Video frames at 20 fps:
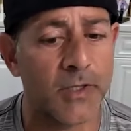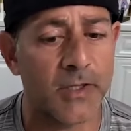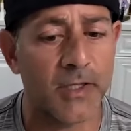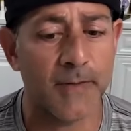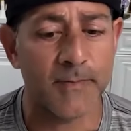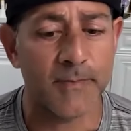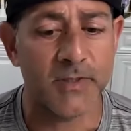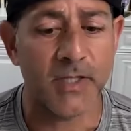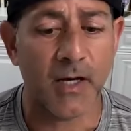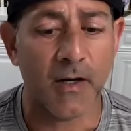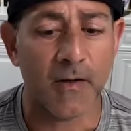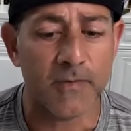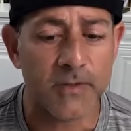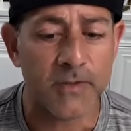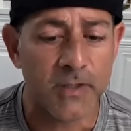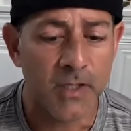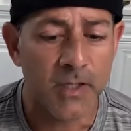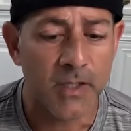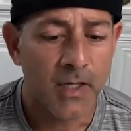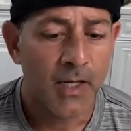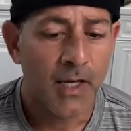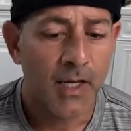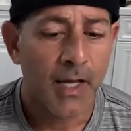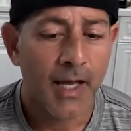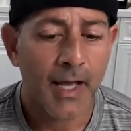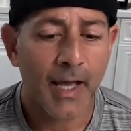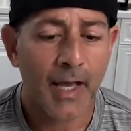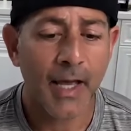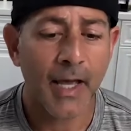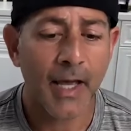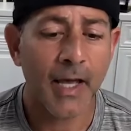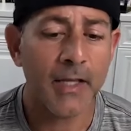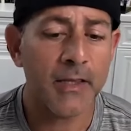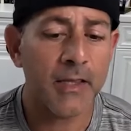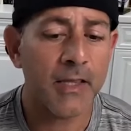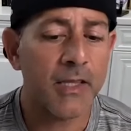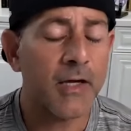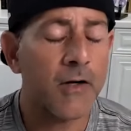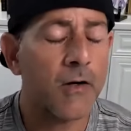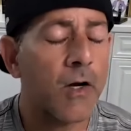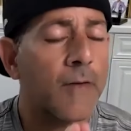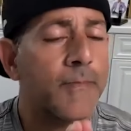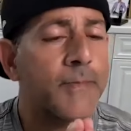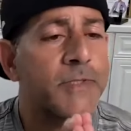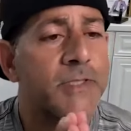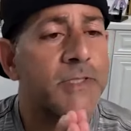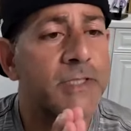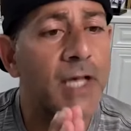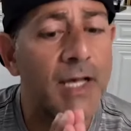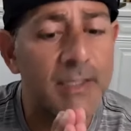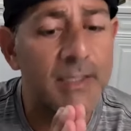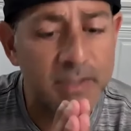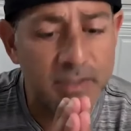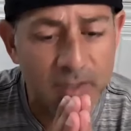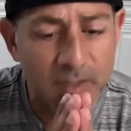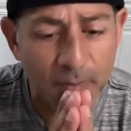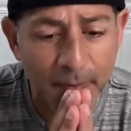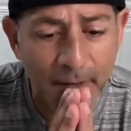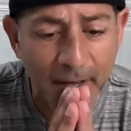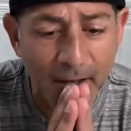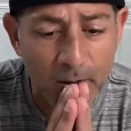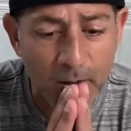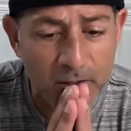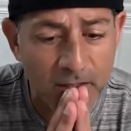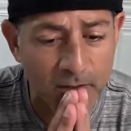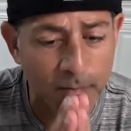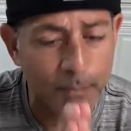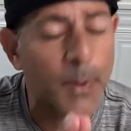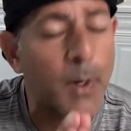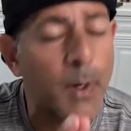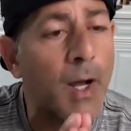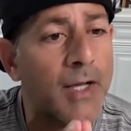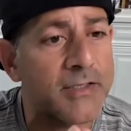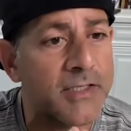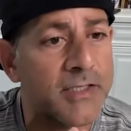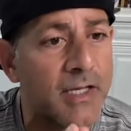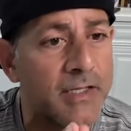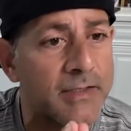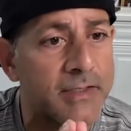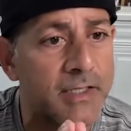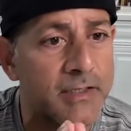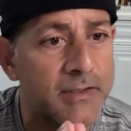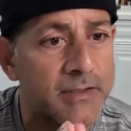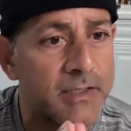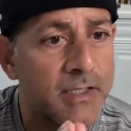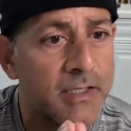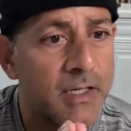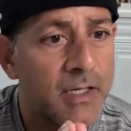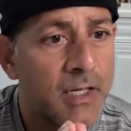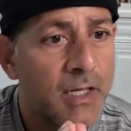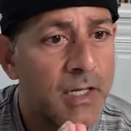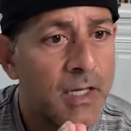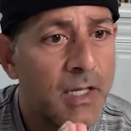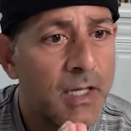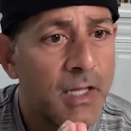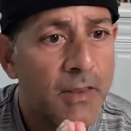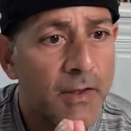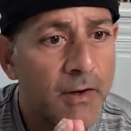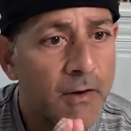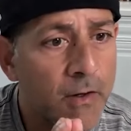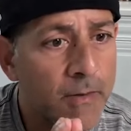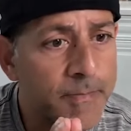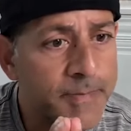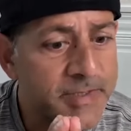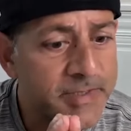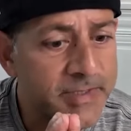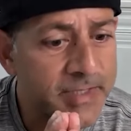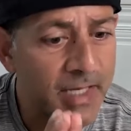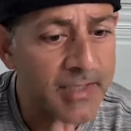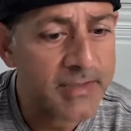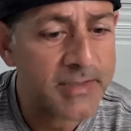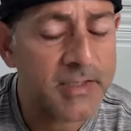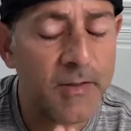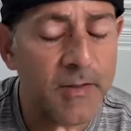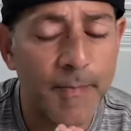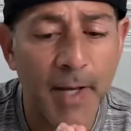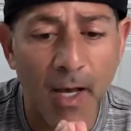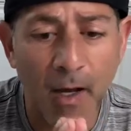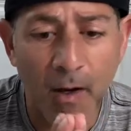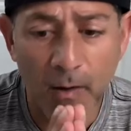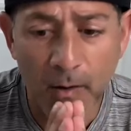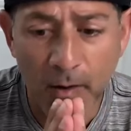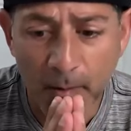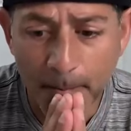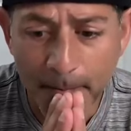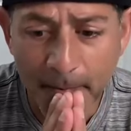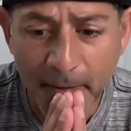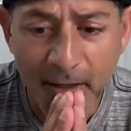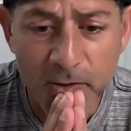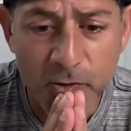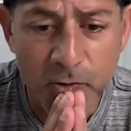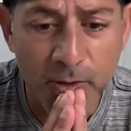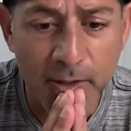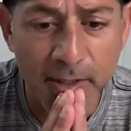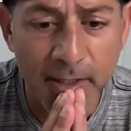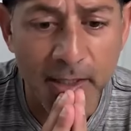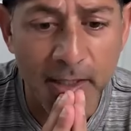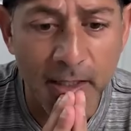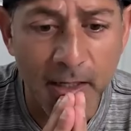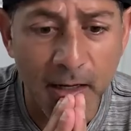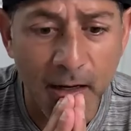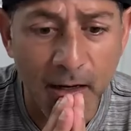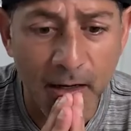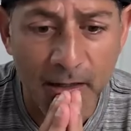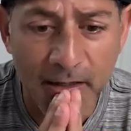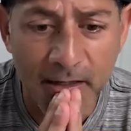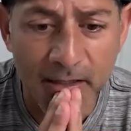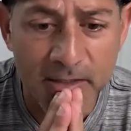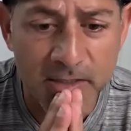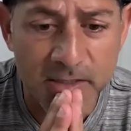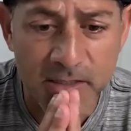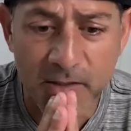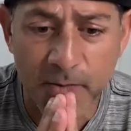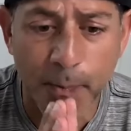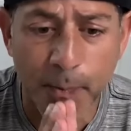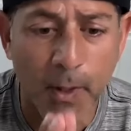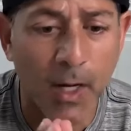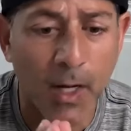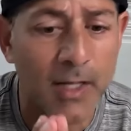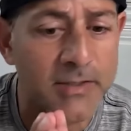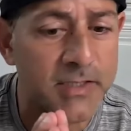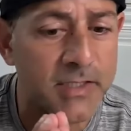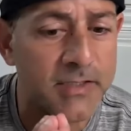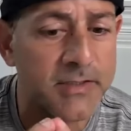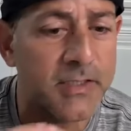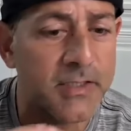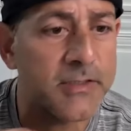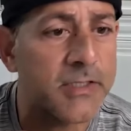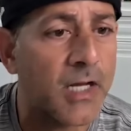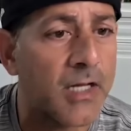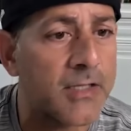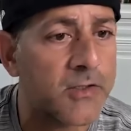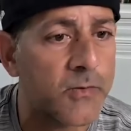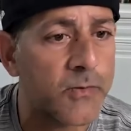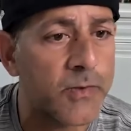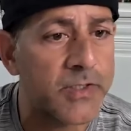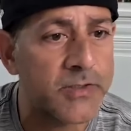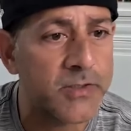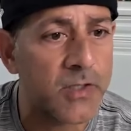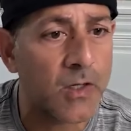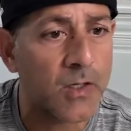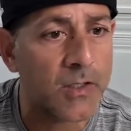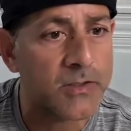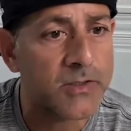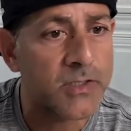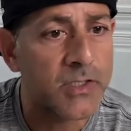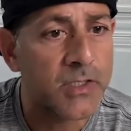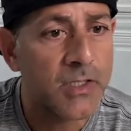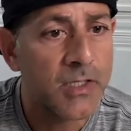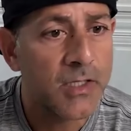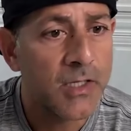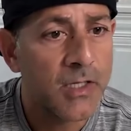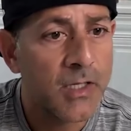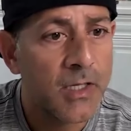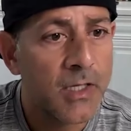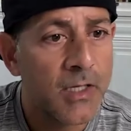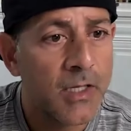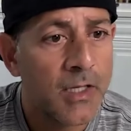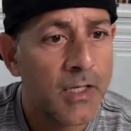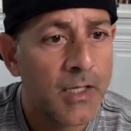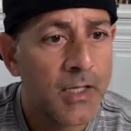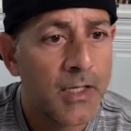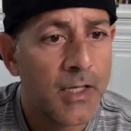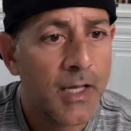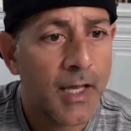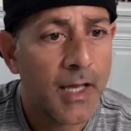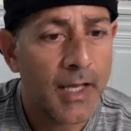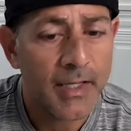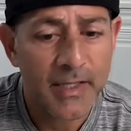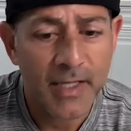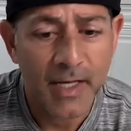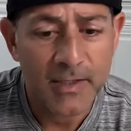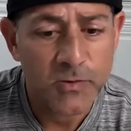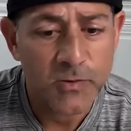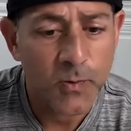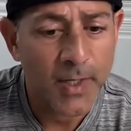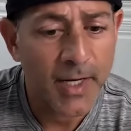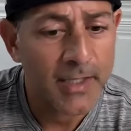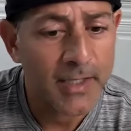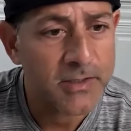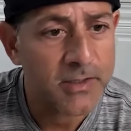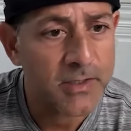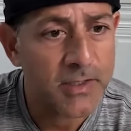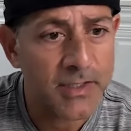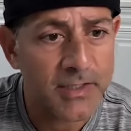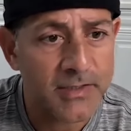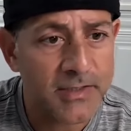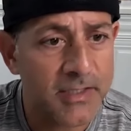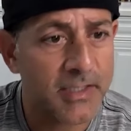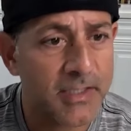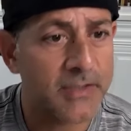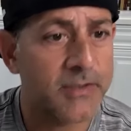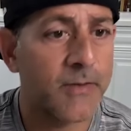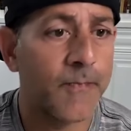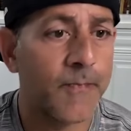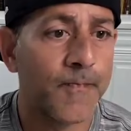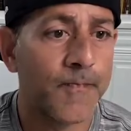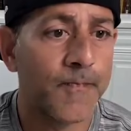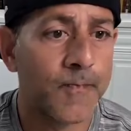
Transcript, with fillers: with themselves and they're obsessed about their processes. They're obsessed about measuring against their processes, not the results. And that's what excellence is.